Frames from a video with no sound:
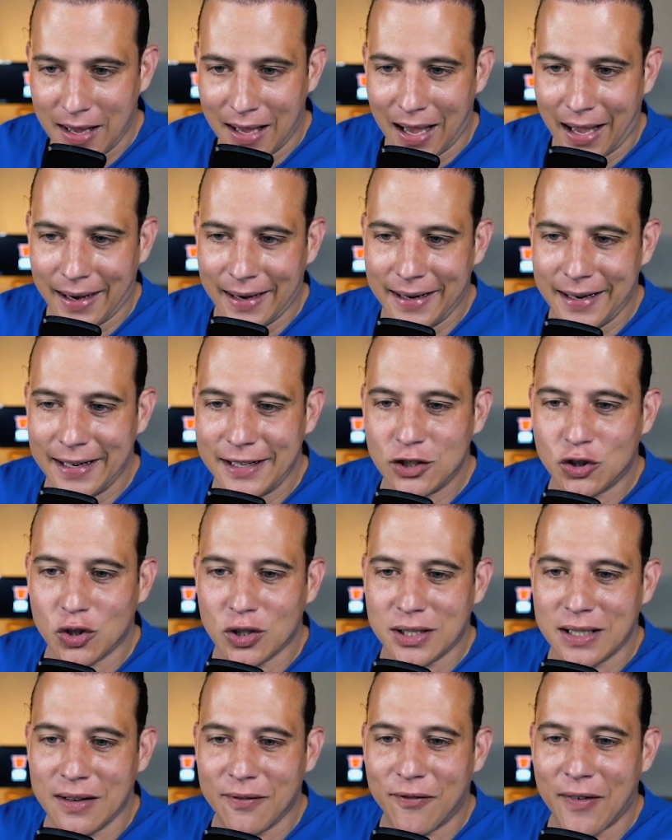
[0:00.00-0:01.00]
And an
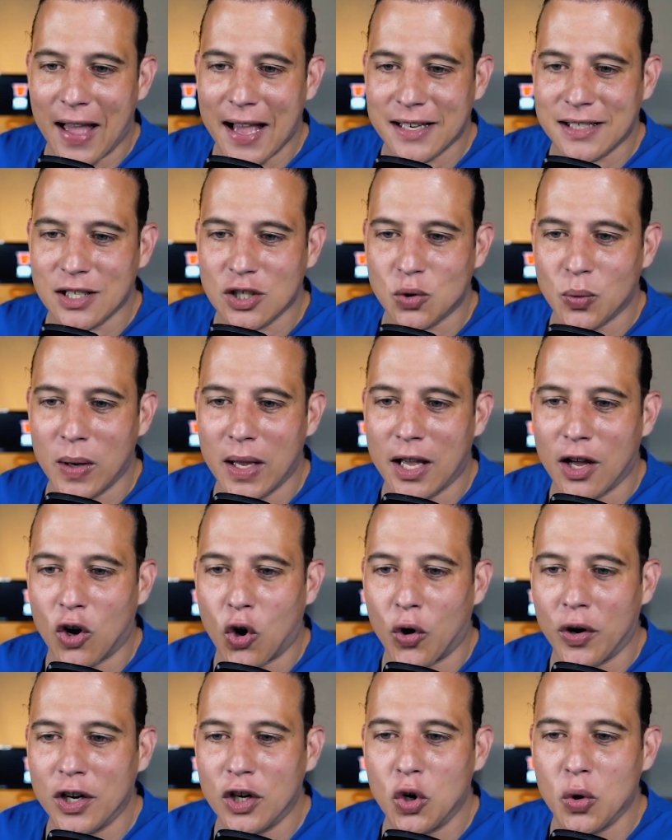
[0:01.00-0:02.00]
interesting fact this week,
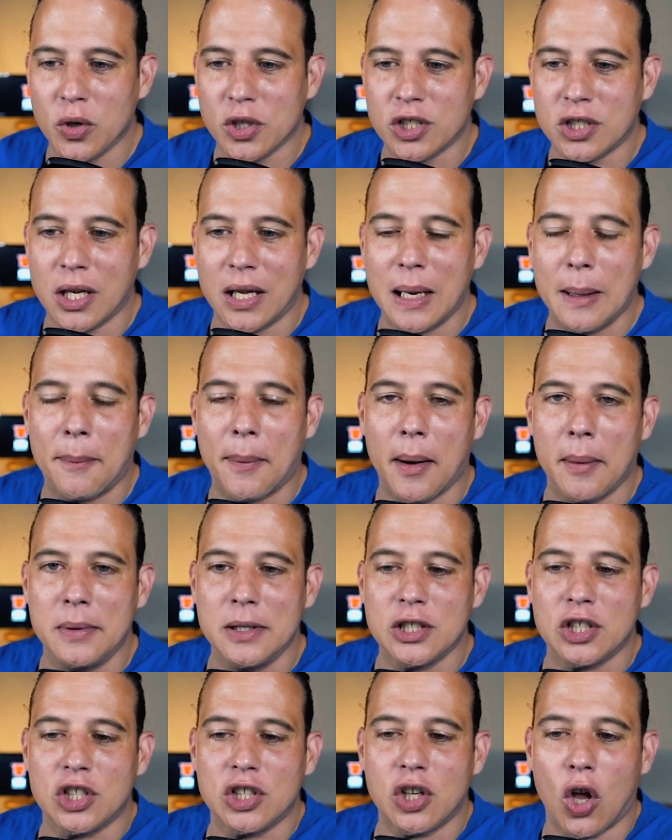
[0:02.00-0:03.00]
according to a study
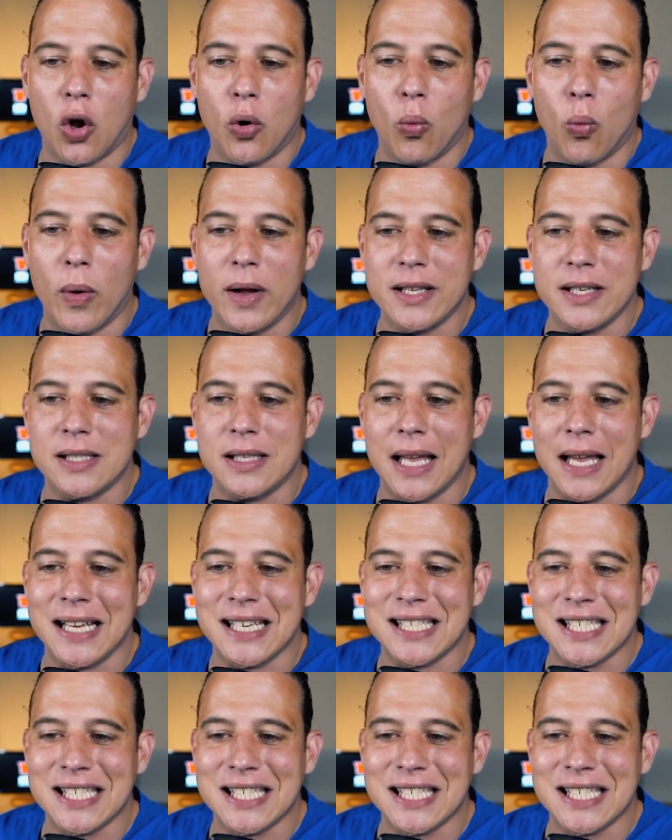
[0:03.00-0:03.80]
published on Wednesday,